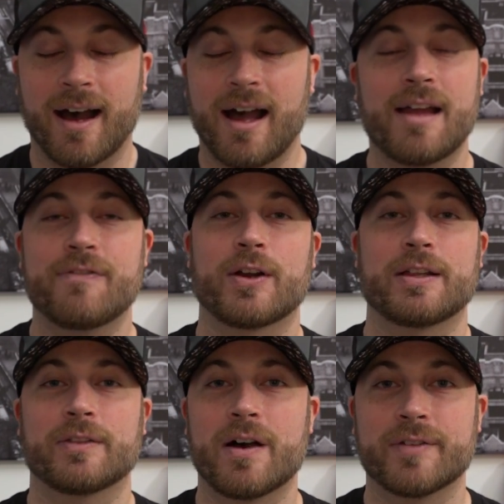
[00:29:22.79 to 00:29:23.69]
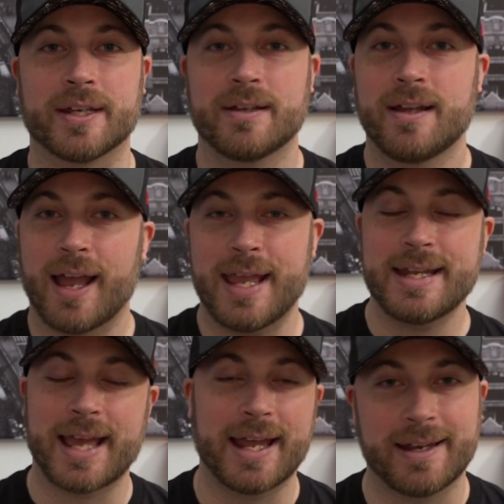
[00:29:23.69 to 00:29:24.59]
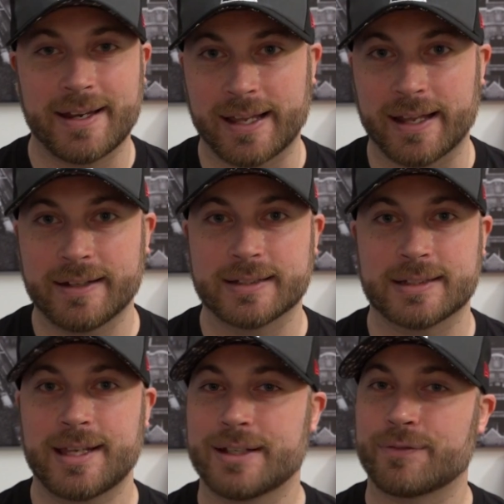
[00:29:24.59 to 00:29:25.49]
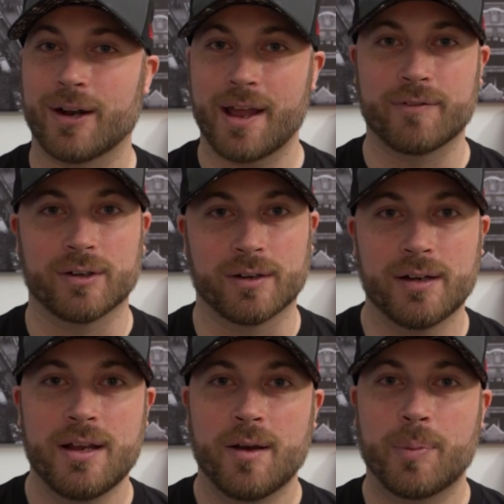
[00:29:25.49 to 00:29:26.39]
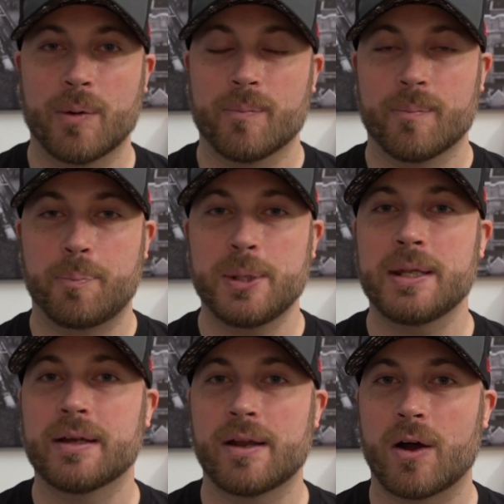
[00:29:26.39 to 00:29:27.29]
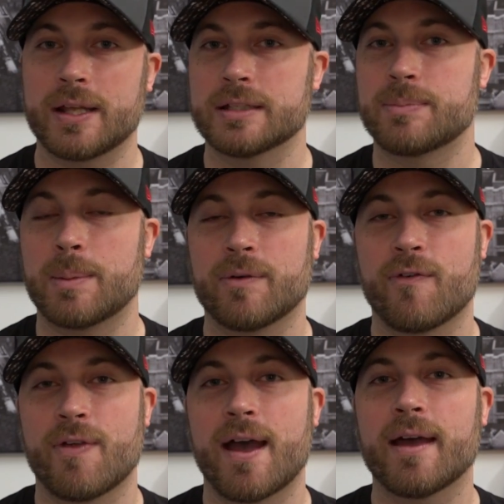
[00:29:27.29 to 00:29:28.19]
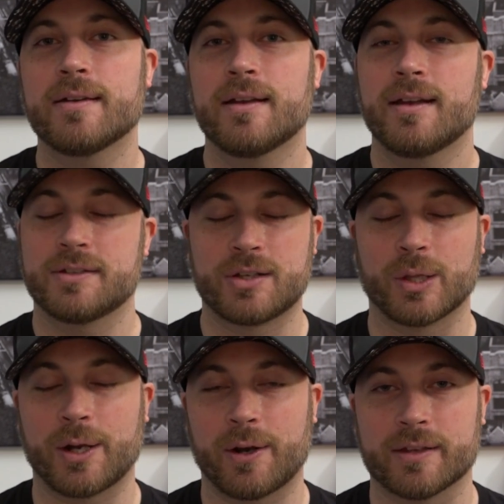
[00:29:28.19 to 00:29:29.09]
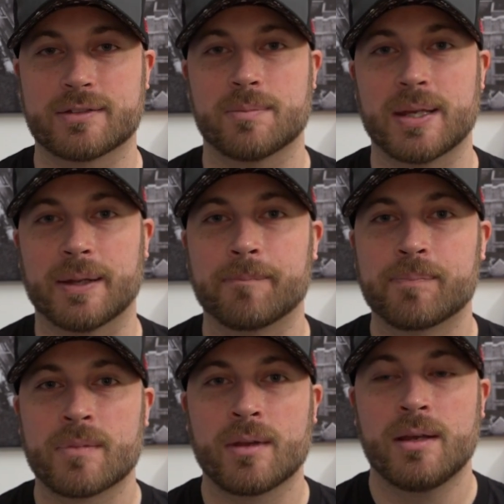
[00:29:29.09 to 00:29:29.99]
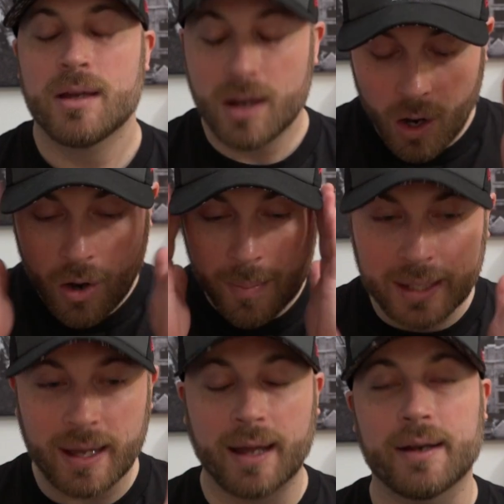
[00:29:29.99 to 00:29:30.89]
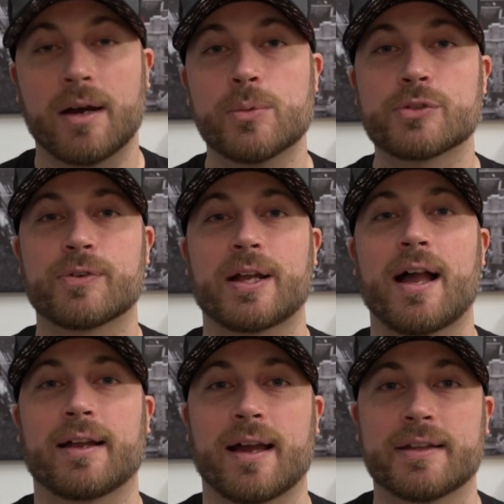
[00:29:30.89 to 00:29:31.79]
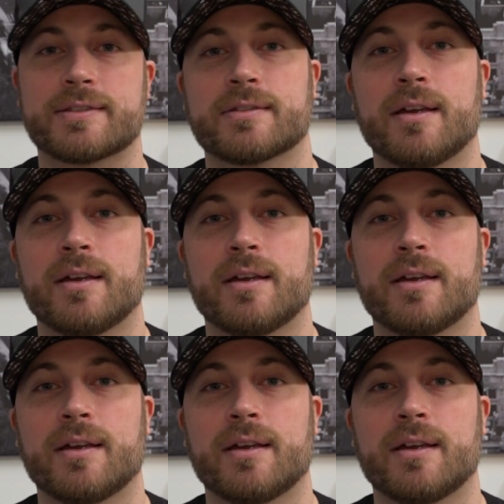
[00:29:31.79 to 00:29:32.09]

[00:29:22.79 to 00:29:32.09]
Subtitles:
I fucking love it. I hate editing it because it takes forever, but being an audience member for that is hilarious to me. Oh my god, almost forgot, guys.